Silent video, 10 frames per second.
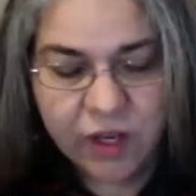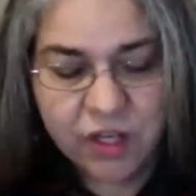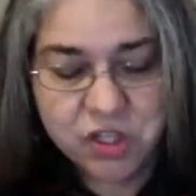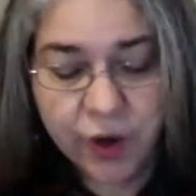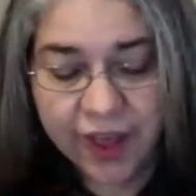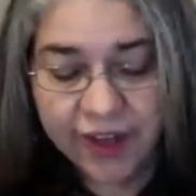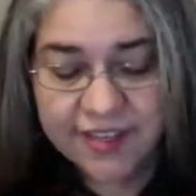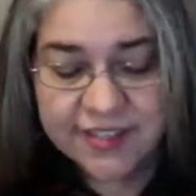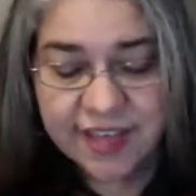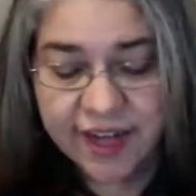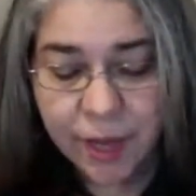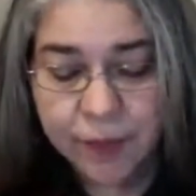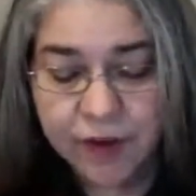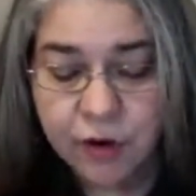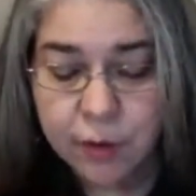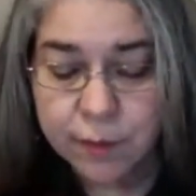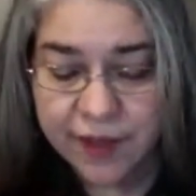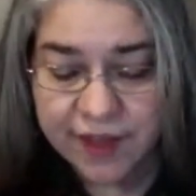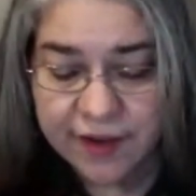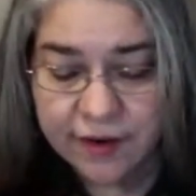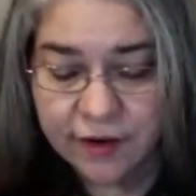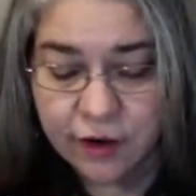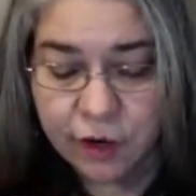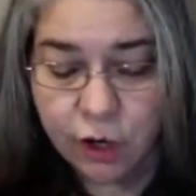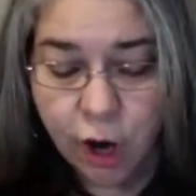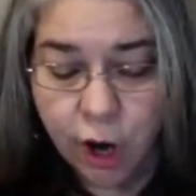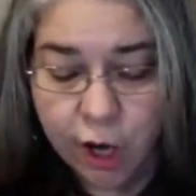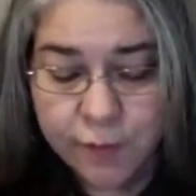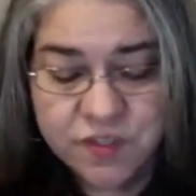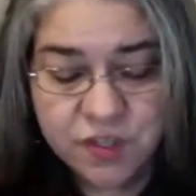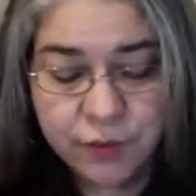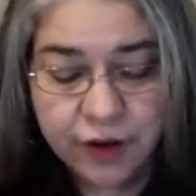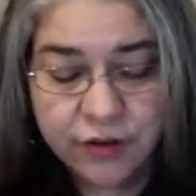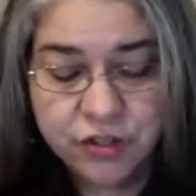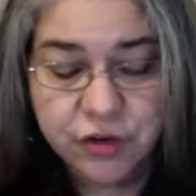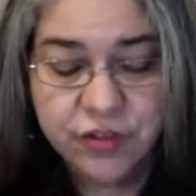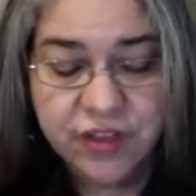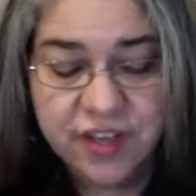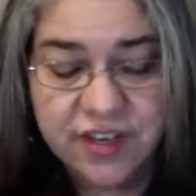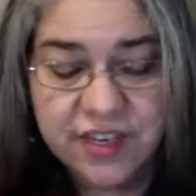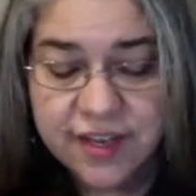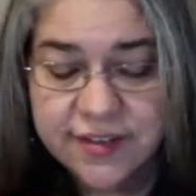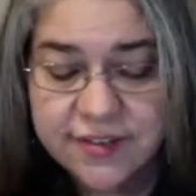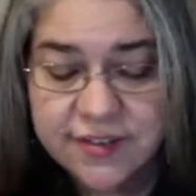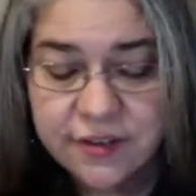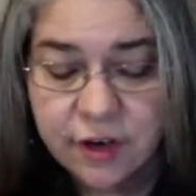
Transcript: Johanna sat up in her bed, her arms around her thin knees.